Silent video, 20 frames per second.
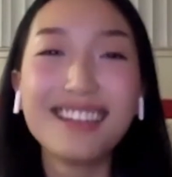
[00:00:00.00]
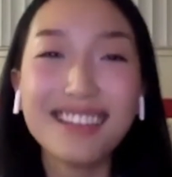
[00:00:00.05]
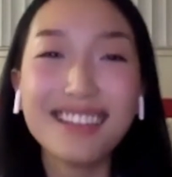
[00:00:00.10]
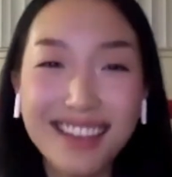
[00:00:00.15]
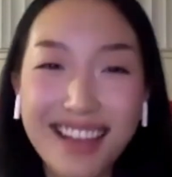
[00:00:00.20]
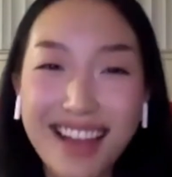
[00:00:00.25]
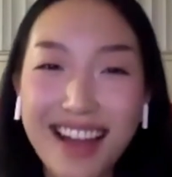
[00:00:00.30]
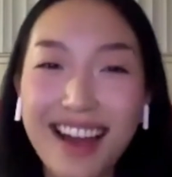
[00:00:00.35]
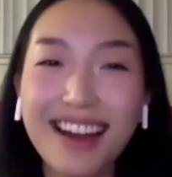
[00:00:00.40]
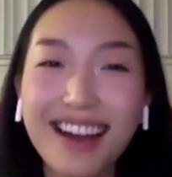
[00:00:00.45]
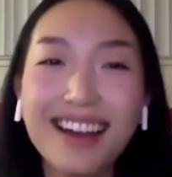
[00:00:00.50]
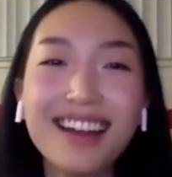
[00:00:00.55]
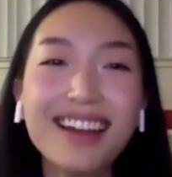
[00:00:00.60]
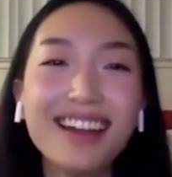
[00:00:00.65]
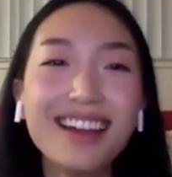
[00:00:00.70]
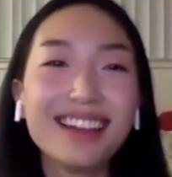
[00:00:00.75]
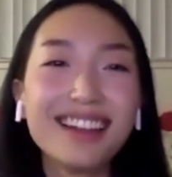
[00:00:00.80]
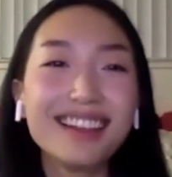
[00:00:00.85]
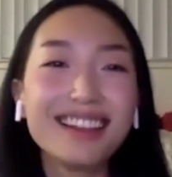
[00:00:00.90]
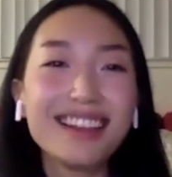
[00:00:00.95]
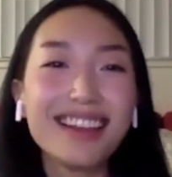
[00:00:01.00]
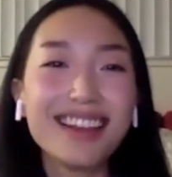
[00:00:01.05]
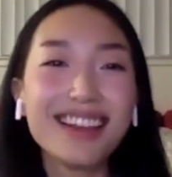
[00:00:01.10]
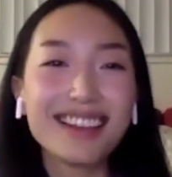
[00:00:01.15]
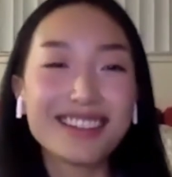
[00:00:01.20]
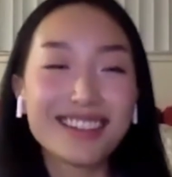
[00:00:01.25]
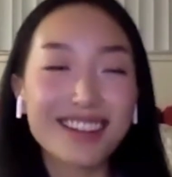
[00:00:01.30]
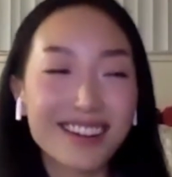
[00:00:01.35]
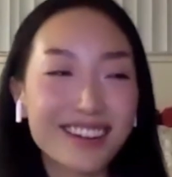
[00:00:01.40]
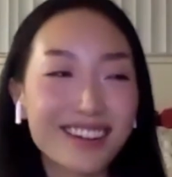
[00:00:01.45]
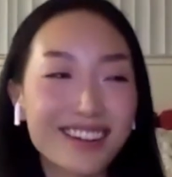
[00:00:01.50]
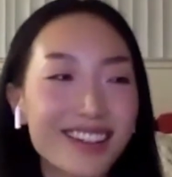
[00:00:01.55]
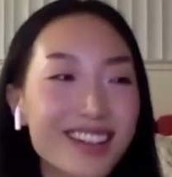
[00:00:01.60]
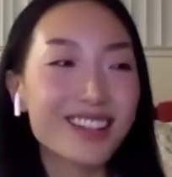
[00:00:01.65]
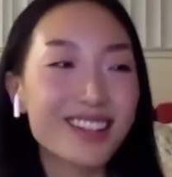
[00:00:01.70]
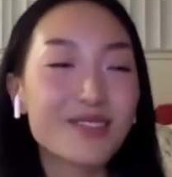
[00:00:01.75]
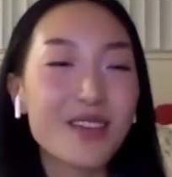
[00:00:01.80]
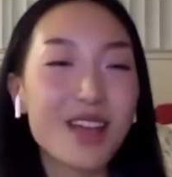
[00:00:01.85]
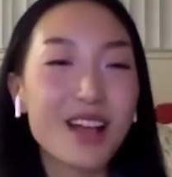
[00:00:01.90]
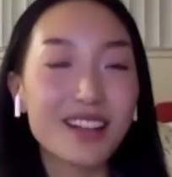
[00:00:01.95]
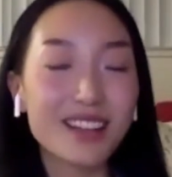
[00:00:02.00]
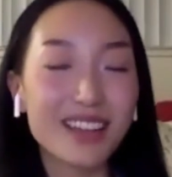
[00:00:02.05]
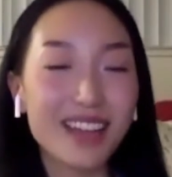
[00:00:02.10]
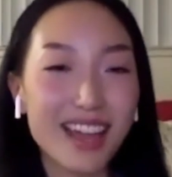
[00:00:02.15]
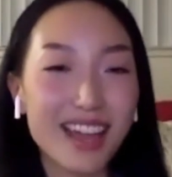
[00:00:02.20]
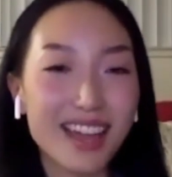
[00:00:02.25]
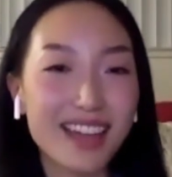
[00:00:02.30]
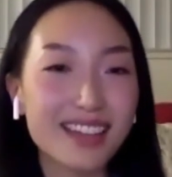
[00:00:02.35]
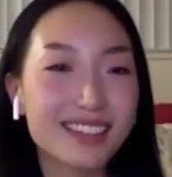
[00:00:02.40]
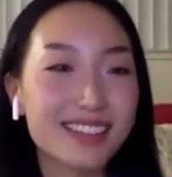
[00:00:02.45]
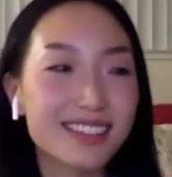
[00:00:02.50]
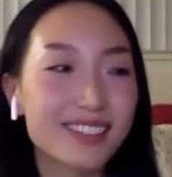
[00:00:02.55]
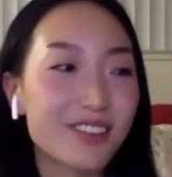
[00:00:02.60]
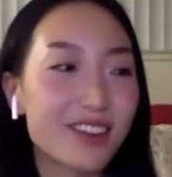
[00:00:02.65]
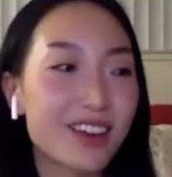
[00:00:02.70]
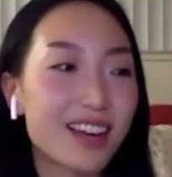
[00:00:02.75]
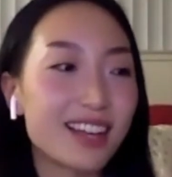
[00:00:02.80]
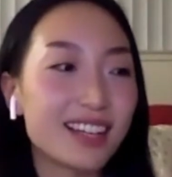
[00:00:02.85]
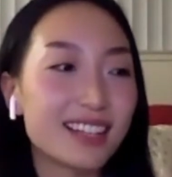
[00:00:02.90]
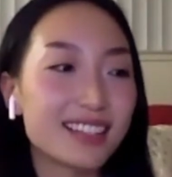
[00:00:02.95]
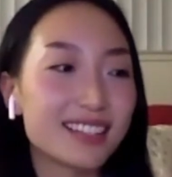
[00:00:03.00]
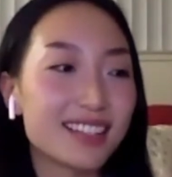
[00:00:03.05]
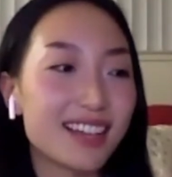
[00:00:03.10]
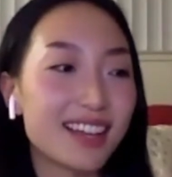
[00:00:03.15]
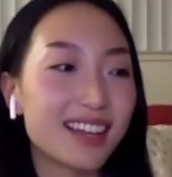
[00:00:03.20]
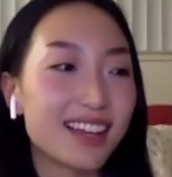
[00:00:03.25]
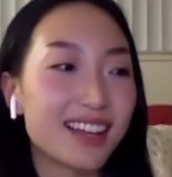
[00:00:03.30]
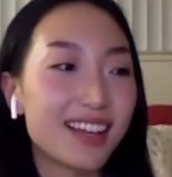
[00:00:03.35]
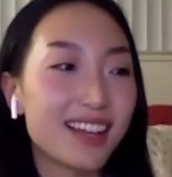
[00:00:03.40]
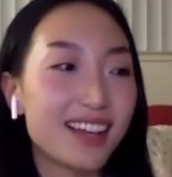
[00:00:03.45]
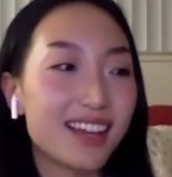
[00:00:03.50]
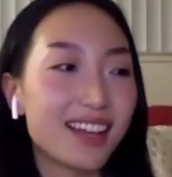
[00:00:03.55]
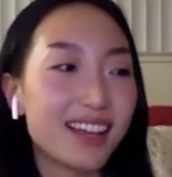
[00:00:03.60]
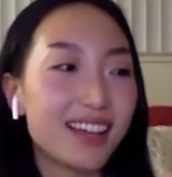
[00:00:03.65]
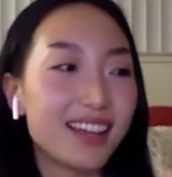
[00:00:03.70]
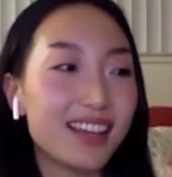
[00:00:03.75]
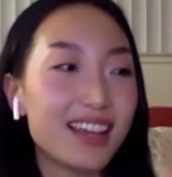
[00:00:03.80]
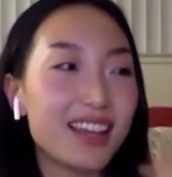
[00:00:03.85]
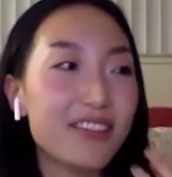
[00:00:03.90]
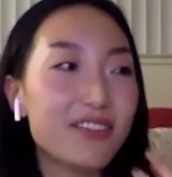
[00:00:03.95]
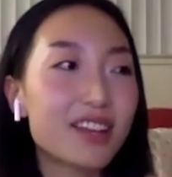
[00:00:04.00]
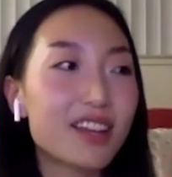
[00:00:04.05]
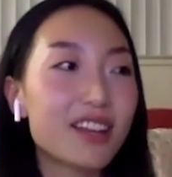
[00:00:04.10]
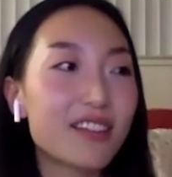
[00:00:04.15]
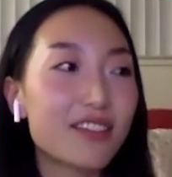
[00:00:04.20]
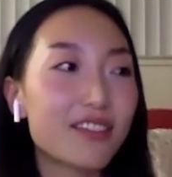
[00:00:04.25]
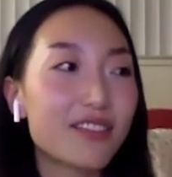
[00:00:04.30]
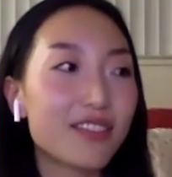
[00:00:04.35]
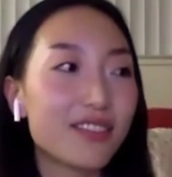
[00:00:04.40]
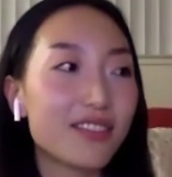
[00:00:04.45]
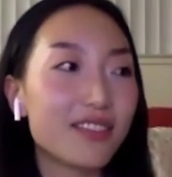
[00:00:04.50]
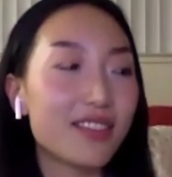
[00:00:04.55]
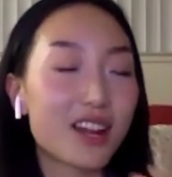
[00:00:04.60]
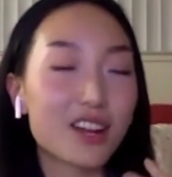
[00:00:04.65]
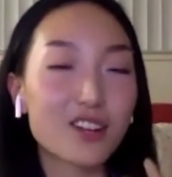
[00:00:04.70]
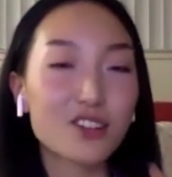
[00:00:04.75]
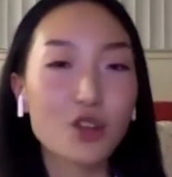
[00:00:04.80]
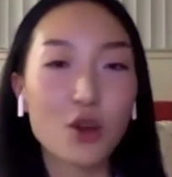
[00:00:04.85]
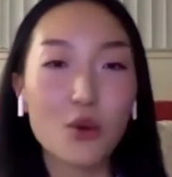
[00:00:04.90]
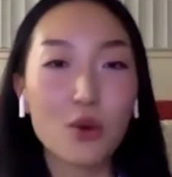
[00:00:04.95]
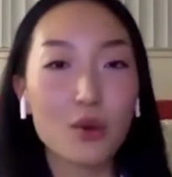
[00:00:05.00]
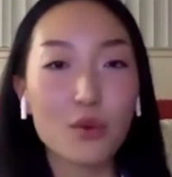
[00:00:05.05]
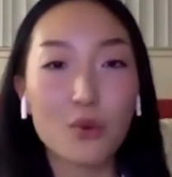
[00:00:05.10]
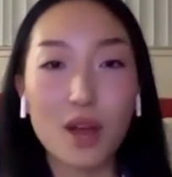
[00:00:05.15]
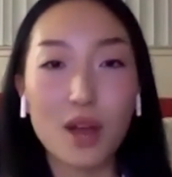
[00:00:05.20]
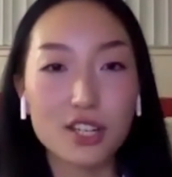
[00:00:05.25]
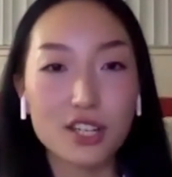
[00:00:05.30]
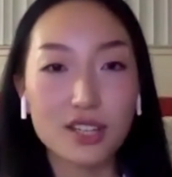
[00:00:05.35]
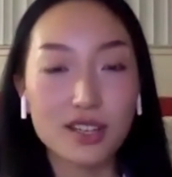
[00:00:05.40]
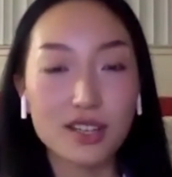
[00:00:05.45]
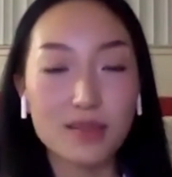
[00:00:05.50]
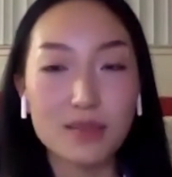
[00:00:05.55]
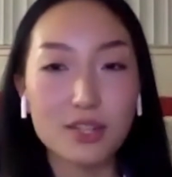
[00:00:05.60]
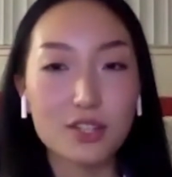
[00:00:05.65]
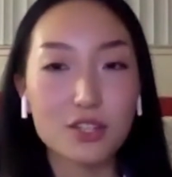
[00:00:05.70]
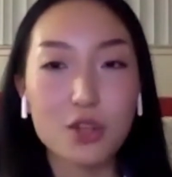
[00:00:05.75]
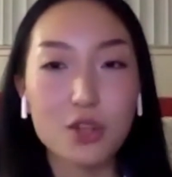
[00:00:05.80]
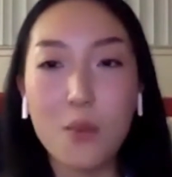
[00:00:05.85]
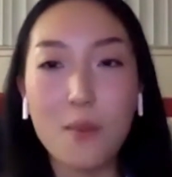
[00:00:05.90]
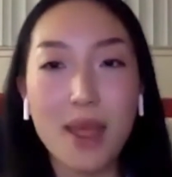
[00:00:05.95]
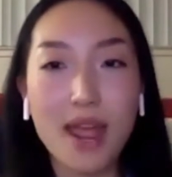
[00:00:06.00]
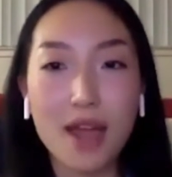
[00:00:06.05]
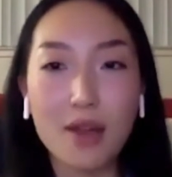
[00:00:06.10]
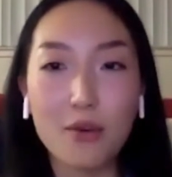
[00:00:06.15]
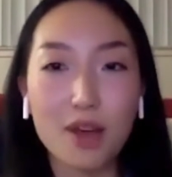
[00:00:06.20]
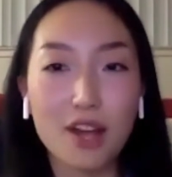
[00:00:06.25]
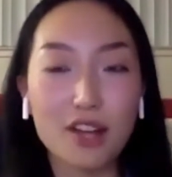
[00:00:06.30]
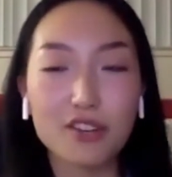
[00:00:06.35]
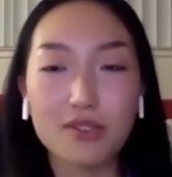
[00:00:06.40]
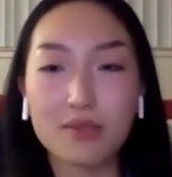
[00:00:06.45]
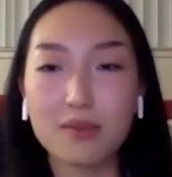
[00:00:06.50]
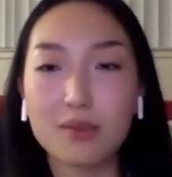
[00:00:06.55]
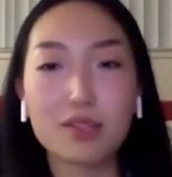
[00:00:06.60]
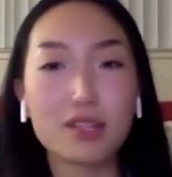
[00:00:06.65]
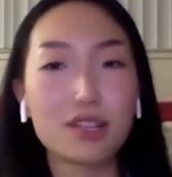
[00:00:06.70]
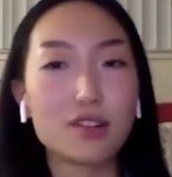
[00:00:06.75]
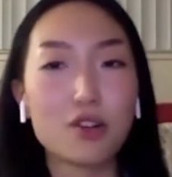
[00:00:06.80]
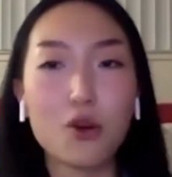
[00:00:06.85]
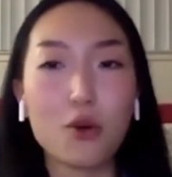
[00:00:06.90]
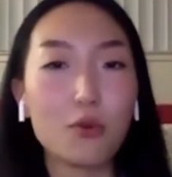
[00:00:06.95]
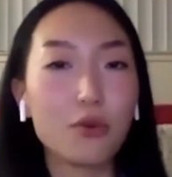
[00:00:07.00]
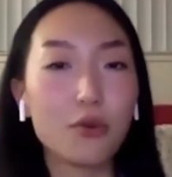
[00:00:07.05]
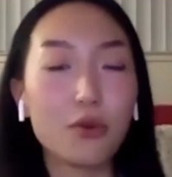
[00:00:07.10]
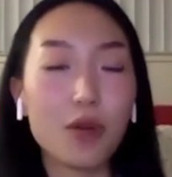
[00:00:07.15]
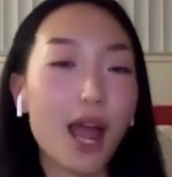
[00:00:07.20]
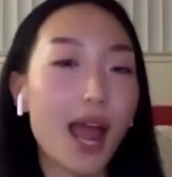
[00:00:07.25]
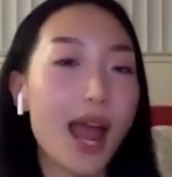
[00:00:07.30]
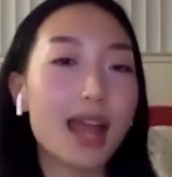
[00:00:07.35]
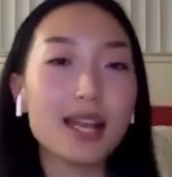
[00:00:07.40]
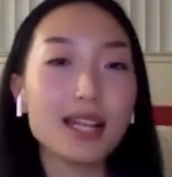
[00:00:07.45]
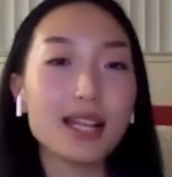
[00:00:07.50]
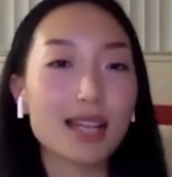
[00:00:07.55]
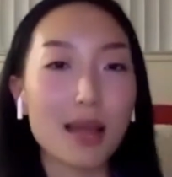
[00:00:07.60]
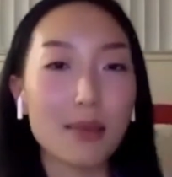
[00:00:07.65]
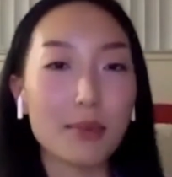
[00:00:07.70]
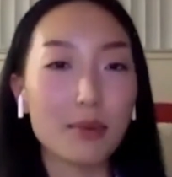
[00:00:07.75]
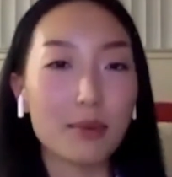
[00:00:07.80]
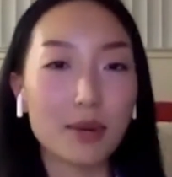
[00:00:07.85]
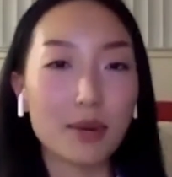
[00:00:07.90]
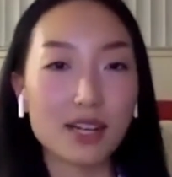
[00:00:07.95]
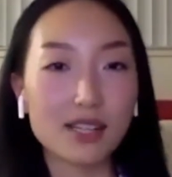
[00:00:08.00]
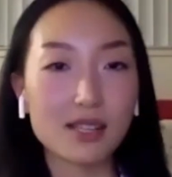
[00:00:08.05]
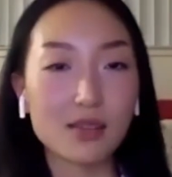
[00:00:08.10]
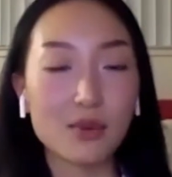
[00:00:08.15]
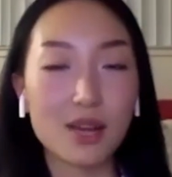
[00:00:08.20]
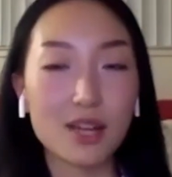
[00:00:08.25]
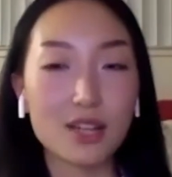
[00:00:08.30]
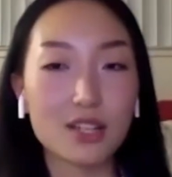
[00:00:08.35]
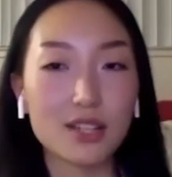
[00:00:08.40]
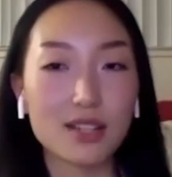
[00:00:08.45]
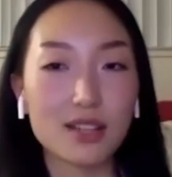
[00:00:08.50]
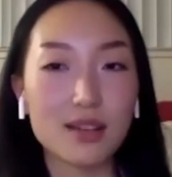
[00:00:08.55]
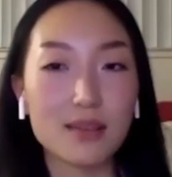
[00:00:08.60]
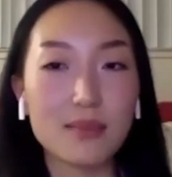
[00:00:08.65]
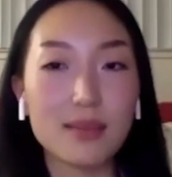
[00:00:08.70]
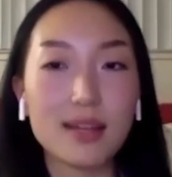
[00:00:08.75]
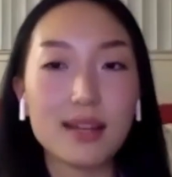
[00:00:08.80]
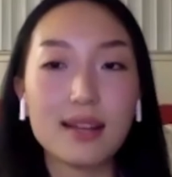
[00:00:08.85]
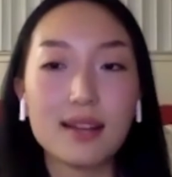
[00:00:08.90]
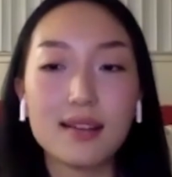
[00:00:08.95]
yeah the internalized male gaze where it's like even if there's no one watching them there's no man watching there's no any type of person watching them